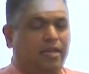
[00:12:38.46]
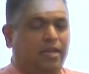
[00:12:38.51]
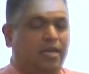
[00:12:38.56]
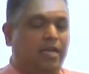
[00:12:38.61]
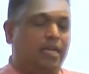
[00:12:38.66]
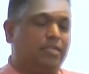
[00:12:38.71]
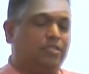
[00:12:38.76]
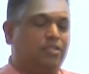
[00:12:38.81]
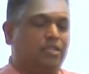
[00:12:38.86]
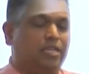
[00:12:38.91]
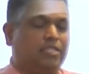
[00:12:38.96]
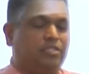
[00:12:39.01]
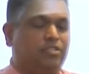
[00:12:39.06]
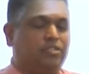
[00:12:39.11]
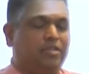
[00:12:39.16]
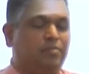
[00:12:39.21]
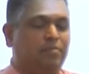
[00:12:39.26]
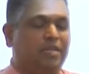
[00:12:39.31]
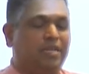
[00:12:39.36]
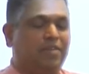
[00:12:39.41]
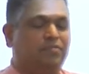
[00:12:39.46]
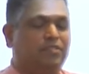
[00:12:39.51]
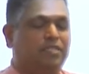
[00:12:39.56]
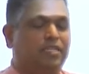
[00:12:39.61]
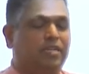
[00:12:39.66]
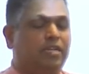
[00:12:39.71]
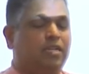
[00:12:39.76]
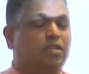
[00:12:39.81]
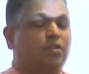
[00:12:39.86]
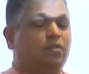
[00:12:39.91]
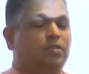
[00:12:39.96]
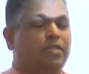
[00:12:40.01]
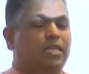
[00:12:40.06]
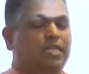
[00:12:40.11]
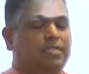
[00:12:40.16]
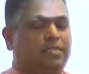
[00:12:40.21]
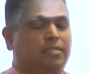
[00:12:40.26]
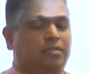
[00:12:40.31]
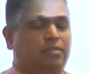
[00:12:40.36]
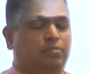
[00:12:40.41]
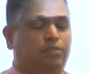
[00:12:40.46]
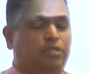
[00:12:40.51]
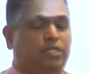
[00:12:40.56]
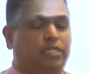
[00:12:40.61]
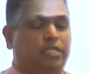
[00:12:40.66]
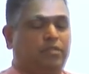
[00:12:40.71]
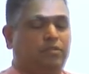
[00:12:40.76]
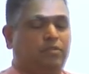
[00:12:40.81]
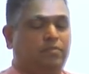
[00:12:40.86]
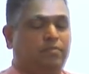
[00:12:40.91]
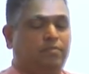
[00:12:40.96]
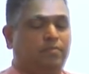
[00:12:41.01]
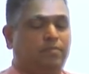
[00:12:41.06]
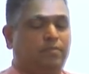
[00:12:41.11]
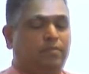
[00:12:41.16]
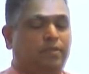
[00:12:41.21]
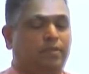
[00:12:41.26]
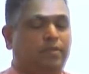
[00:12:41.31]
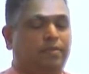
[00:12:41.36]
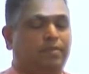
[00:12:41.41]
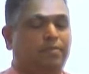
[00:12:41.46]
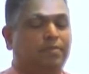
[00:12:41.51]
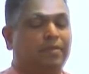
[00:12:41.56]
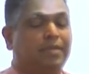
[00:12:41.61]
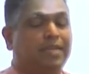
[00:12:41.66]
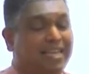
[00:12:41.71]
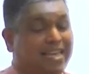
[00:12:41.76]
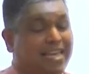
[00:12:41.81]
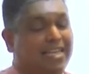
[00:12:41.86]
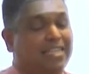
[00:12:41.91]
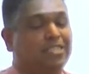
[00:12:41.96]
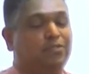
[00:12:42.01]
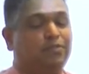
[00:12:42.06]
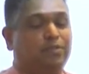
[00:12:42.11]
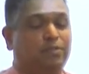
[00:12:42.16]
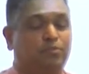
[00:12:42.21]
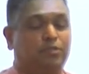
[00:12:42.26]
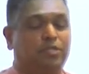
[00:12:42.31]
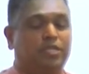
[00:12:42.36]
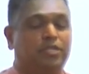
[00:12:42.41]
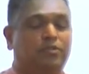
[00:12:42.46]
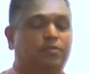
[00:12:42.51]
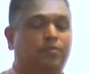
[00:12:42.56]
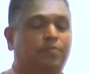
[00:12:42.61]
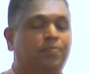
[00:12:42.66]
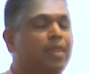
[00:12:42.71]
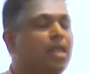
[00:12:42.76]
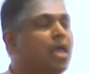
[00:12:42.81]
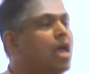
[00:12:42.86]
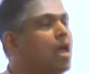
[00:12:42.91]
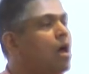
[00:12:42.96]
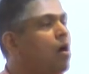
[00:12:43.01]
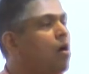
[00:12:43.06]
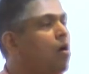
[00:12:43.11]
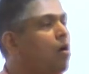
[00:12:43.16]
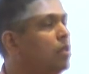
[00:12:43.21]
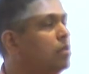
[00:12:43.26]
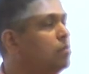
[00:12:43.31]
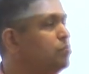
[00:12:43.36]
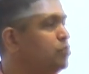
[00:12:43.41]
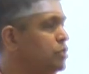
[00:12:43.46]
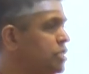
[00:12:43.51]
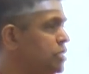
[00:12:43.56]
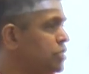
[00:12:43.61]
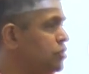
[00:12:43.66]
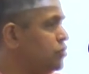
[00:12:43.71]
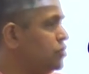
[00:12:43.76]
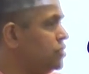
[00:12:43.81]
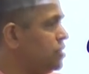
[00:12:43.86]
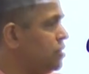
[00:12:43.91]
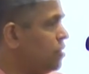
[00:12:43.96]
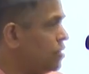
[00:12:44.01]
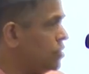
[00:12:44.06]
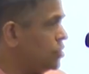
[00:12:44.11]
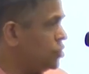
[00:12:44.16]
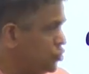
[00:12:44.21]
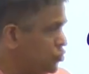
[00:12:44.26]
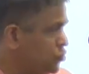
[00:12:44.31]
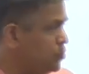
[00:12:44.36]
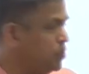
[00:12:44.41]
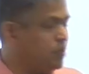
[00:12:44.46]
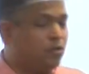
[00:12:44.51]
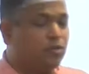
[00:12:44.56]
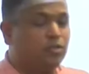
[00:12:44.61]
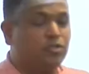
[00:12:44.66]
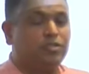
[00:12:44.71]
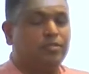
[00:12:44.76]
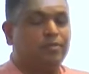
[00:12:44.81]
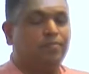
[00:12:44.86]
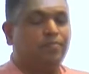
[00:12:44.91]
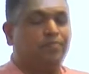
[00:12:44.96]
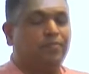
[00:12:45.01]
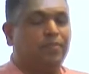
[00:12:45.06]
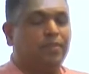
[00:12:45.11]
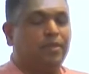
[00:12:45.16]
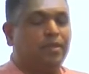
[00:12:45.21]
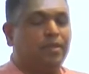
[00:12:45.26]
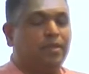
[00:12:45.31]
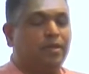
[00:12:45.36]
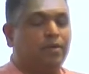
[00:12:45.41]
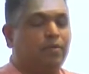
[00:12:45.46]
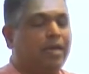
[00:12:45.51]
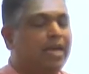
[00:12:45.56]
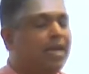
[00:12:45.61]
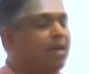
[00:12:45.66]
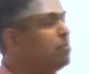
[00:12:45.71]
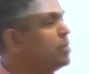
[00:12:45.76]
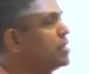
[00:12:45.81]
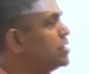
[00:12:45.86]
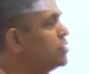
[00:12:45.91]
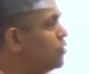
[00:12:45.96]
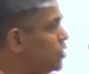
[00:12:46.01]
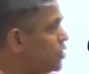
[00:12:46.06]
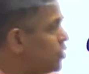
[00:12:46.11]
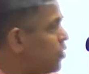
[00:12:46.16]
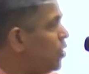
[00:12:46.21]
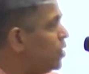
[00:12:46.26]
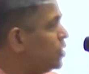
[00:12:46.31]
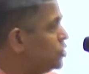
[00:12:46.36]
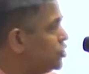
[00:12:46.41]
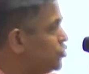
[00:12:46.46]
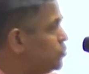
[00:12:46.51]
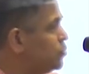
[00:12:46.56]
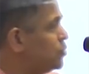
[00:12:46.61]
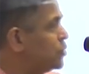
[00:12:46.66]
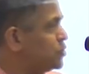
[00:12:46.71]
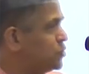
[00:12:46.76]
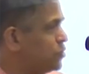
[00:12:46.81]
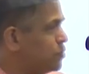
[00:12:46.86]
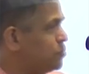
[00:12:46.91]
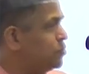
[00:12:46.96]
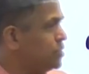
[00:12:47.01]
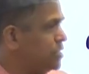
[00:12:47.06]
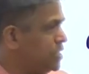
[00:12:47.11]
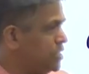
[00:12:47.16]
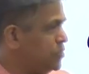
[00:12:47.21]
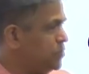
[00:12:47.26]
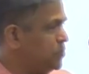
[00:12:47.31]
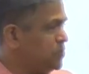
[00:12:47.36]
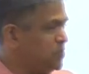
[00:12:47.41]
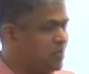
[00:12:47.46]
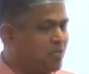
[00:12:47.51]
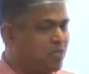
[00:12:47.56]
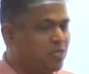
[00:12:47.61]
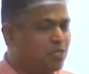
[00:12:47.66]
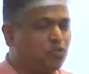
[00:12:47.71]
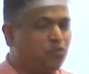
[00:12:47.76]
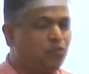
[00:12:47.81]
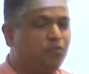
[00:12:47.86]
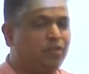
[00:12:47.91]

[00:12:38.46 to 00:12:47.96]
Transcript: Extreme left here? No, that's not potato. Yeah, sweet potato. All potatoes are tubers. Okay, but not all tubers are potatoes. So